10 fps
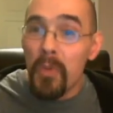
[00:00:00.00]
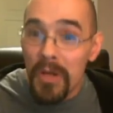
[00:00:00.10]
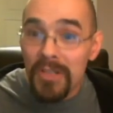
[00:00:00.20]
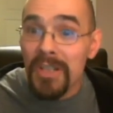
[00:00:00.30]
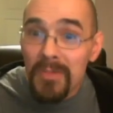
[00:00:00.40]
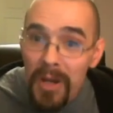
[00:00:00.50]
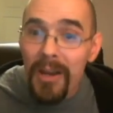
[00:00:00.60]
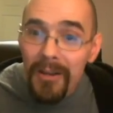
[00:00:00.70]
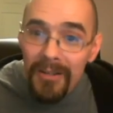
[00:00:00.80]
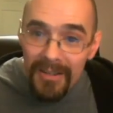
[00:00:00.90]
which is
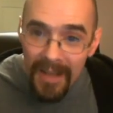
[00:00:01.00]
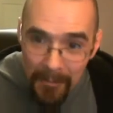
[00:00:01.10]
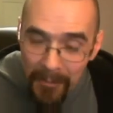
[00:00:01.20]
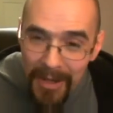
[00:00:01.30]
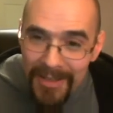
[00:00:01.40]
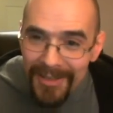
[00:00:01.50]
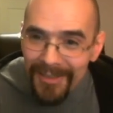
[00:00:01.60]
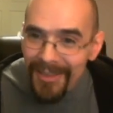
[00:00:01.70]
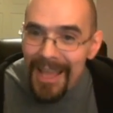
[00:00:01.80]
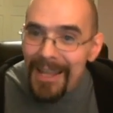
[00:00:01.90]
where
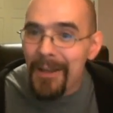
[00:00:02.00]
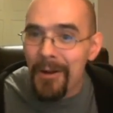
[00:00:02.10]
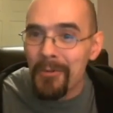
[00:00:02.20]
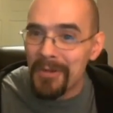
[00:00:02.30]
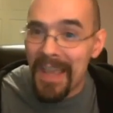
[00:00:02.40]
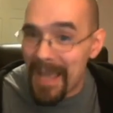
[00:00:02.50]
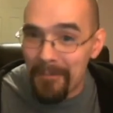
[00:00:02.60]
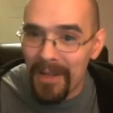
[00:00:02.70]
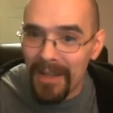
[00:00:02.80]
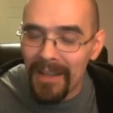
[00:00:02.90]
Operation Gladio was
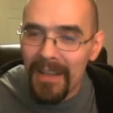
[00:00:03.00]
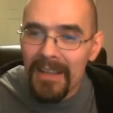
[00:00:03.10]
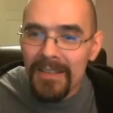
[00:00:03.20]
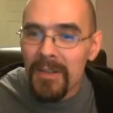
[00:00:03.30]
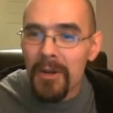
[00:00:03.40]
happening.